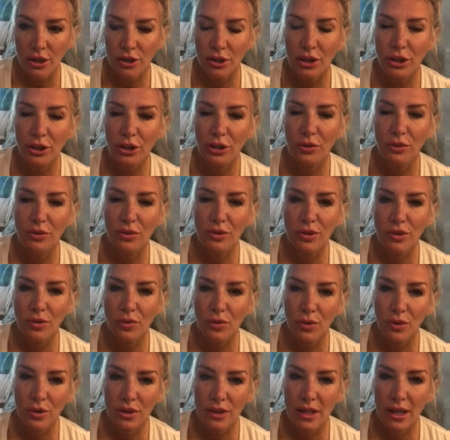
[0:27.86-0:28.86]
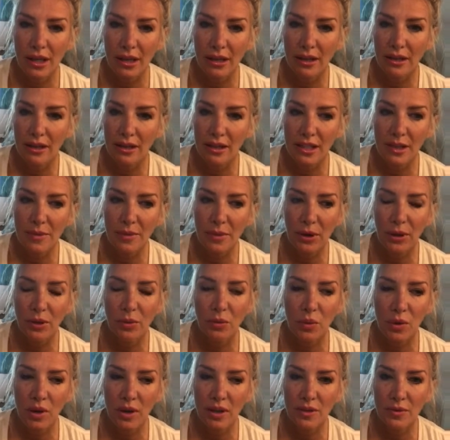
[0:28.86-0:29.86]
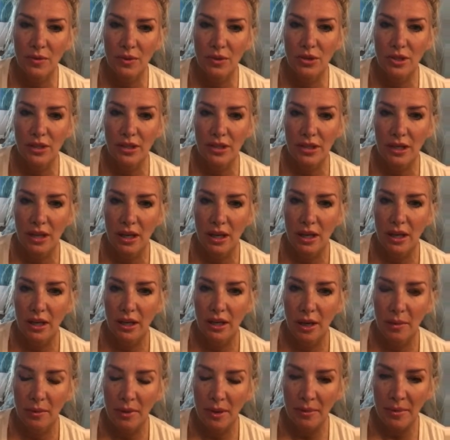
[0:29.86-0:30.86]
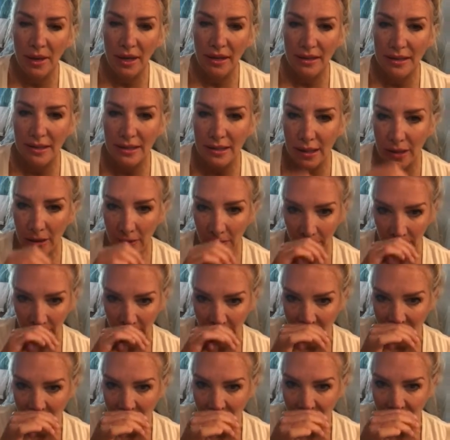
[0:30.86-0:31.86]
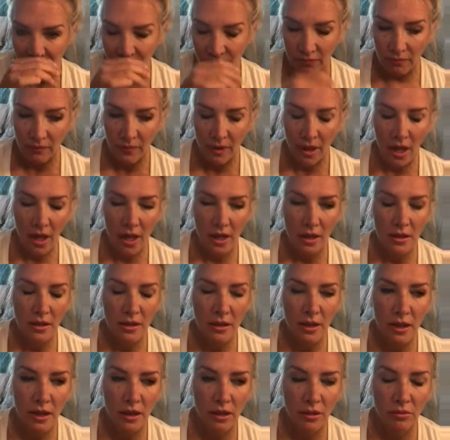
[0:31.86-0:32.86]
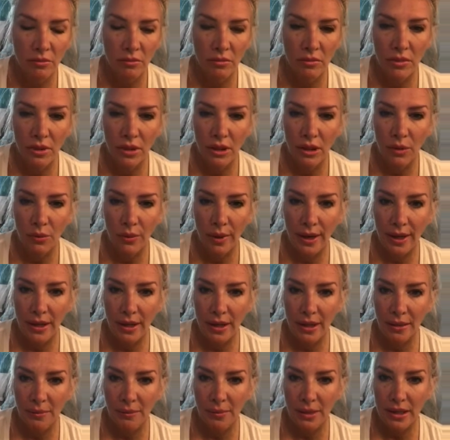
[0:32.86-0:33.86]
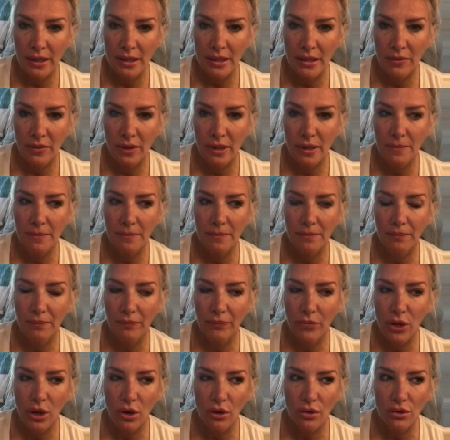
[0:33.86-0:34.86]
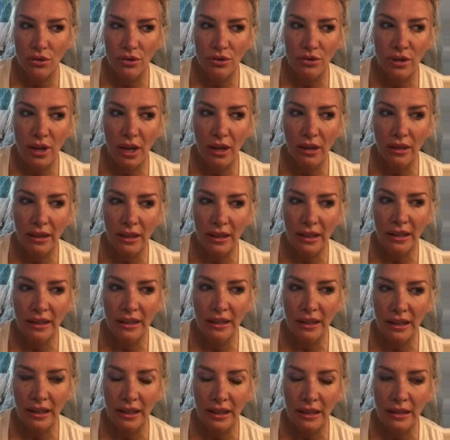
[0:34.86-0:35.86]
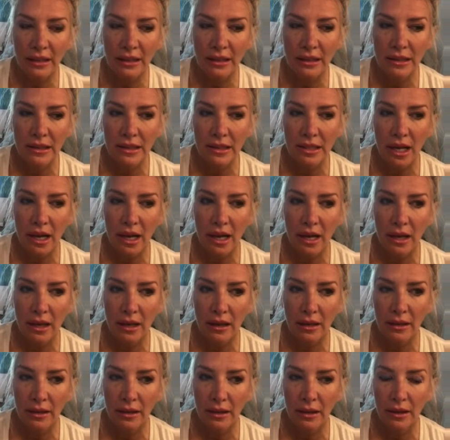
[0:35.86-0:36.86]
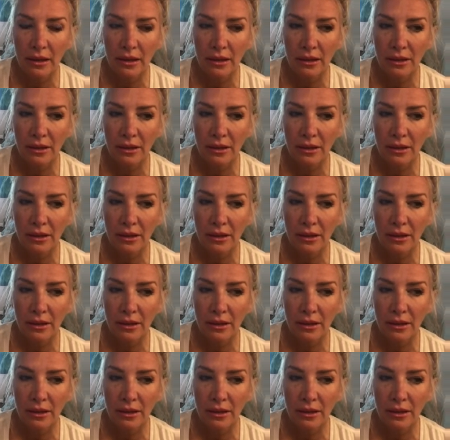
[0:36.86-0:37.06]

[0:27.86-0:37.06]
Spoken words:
to use the words that spirit wants, which is coming back to self and the awakening piece of it. There's nothing inside